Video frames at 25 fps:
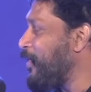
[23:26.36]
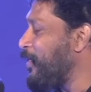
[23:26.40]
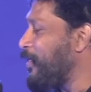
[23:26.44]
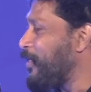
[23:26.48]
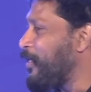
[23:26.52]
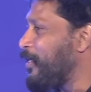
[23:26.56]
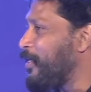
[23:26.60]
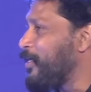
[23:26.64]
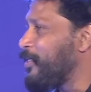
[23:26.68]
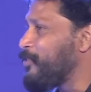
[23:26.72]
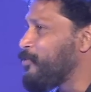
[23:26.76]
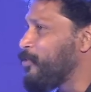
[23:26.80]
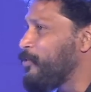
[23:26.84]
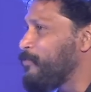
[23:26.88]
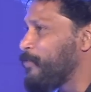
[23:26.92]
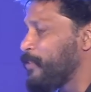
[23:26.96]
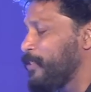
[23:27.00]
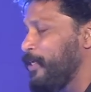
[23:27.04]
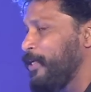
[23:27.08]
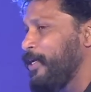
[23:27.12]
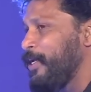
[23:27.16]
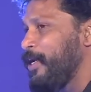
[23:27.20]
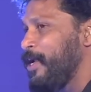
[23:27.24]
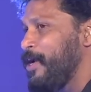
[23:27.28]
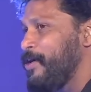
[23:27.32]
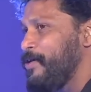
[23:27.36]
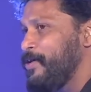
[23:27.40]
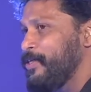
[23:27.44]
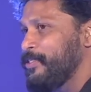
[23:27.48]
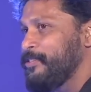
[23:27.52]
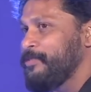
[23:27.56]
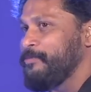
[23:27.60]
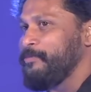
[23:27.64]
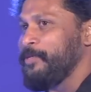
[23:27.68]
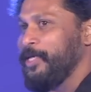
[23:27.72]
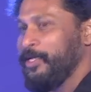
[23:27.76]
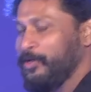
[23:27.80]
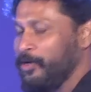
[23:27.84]
So it was a hilarious,
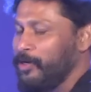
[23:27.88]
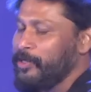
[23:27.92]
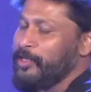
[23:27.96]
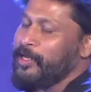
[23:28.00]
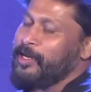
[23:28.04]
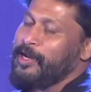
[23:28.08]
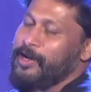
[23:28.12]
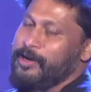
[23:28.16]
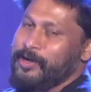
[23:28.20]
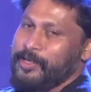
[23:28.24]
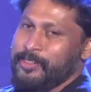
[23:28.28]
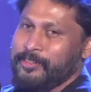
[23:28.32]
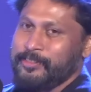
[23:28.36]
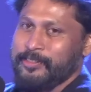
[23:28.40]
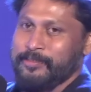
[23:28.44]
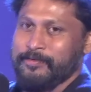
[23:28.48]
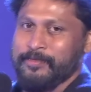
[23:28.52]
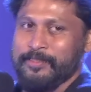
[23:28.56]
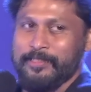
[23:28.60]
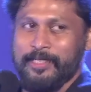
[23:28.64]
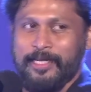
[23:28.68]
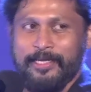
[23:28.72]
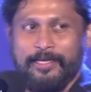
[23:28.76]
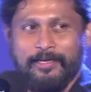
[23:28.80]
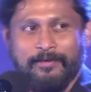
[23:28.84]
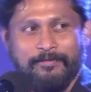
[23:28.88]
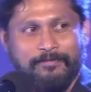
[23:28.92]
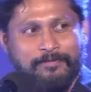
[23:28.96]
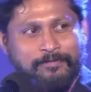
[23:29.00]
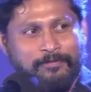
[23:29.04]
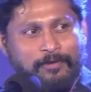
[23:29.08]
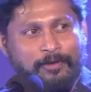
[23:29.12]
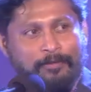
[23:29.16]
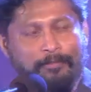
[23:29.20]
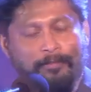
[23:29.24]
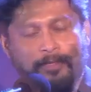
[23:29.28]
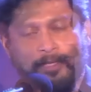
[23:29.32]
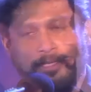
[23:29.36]
not hilarious, it was like for
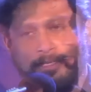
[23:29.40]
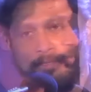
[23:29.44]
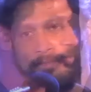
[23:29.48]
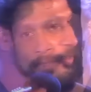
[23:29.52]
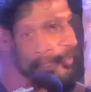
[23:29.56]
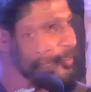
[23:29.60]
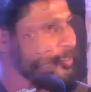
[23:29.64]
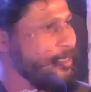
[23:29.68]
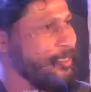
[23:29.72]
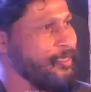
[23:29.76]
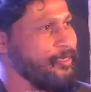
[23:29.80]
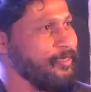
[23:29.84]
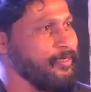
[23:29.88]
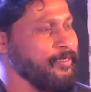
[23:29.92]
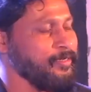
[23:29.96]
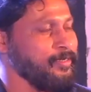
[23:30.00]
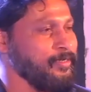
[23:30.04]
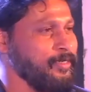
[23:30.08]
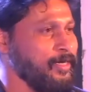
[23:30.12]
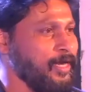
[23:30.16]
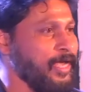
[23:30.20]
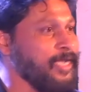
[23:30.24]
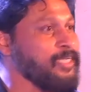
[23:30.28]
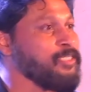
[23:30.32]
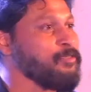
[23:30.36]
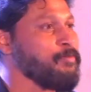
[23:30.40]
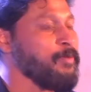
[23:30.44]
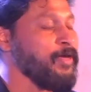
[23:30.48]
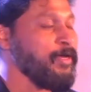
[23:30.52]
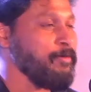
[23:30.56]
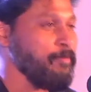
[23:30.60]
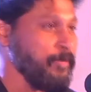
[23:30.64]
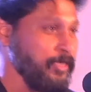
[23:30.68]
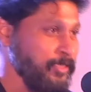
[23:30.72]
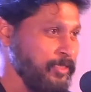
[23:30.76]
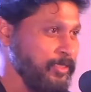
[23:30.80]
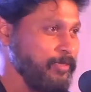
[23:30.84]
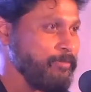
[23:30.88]
me it was like a nightmare
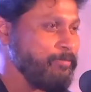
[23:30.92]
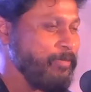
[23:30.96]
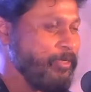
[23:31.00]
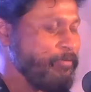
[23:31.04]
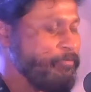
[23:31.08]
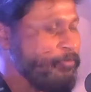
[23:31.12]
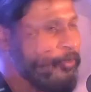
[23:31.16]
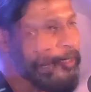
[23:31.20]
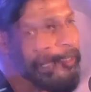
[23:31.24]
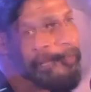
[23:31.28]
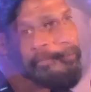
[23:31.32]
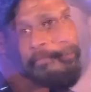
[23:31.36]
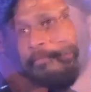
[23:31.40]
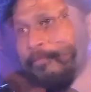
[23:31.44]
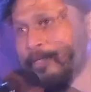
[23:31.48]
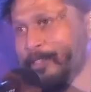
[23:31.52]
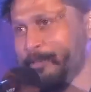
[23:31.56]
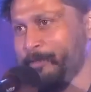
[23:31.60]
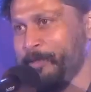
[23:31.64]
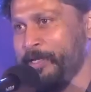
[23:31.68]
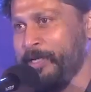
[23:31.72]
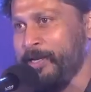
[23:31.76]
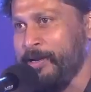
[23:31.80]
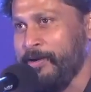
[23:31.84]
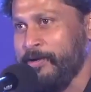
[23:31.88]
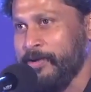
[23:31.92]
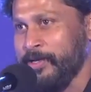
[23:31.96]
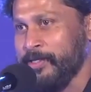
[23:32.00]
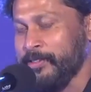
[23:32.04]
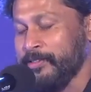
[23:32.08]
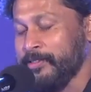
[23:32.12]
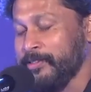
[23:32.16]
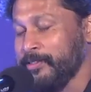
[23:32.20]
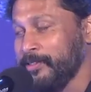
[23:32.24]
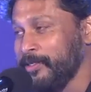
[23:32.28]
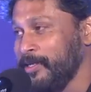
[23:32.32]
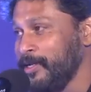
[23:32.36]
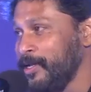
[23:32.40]
meeting, but for him it must be hilarious.
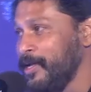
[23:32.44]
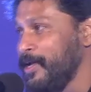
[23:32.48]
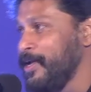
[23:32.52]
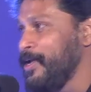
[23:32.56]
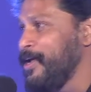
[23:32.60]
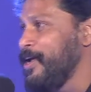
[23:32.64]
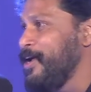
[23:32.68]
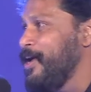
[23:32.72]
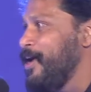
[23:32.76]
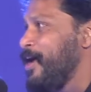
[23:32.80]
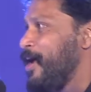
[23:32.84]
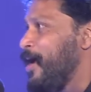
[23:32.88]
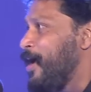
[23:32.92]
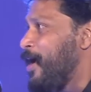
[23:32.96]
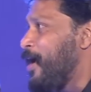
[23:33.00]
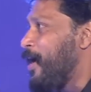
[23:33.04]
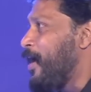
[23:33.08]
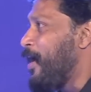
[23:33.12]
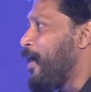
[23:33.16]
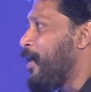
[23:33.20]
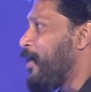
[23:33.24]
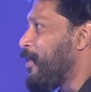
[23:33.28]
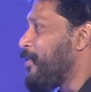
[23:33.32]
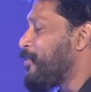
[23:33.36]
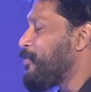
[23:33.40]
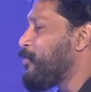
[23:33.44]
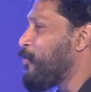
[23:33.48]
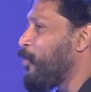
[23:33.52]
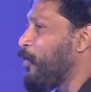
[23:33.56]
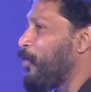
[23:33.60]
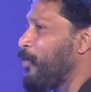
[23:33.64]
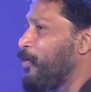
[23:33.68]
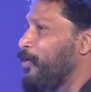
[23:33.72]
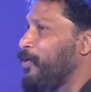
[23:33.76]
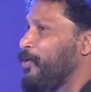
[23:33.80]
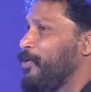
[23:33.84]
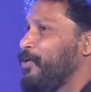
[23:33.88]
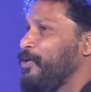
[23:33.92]
So
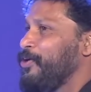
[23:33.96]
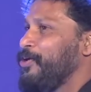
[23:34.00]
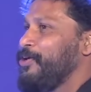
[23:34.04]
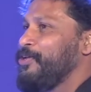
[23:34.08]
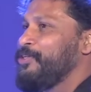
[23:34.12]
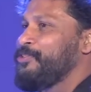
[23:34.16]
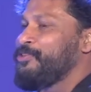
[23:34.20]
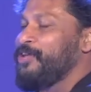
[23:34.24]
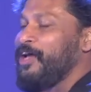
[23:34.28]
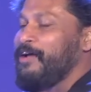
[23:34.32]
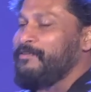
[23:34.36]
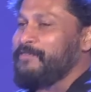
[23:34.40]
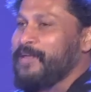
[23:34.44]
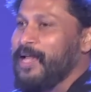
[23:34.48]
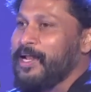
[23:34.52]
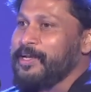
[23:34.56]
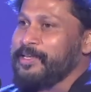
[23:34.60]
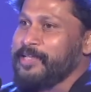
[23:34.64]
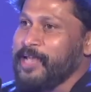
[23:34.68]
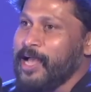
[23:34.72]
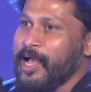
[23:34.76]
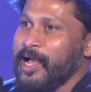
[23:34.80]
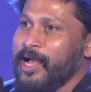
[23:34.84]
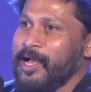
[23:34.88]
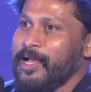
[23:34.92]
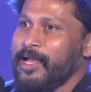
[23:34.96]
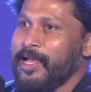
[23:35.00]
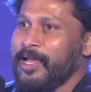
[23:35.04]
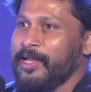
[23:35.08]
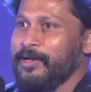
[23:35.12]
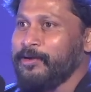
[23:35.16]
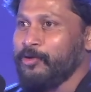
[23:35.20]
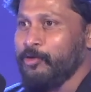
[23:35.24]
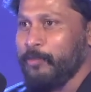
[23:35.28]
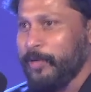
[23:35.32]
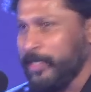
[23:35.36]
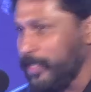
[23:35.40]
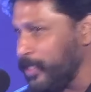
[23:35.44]
I've done Yahan and
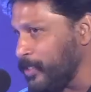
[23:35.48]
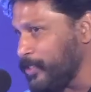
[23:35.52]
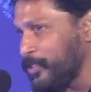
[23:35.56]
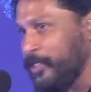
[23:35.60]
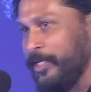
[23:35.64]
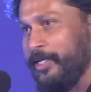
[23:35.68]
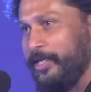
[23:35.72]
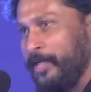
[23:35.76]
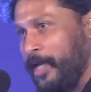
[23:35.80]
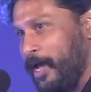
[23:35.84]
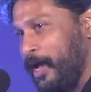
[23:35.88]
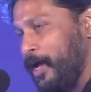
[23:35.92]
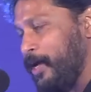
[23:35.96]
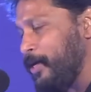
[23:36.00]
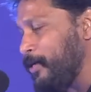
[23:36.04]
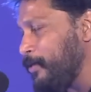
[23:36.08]
nobody has seen Yahan.